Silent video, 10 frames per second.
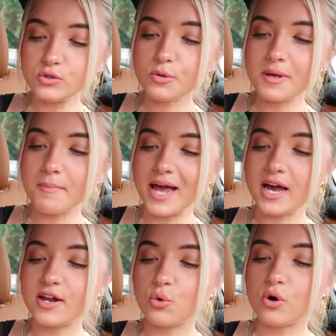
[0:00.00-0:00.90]
This would be my
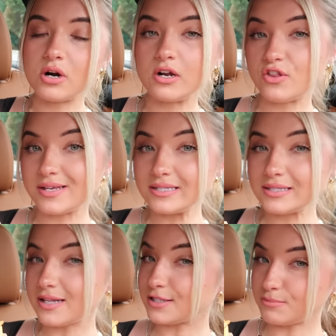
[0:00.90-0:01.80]
kind of order.
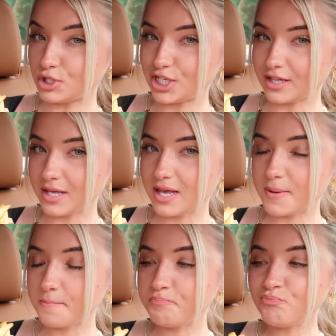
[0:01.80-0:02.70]
This and some
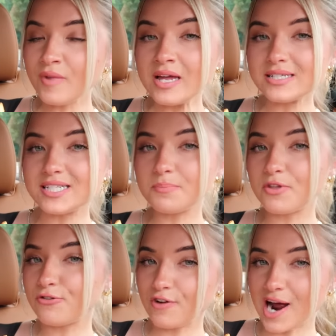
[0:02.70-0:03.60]
chili. Dip
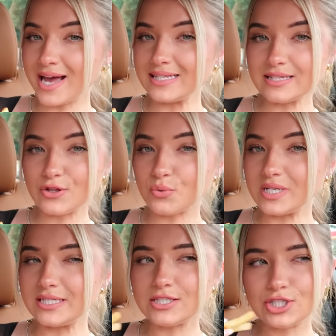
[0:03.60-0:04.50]
the fries in the
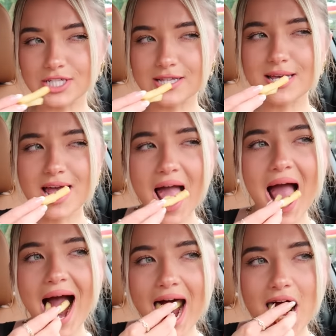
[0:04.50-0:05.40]
Wendy's chili.
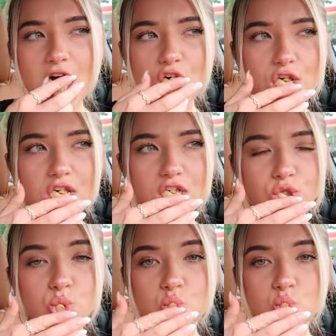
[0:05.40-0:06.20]
Oh yeah.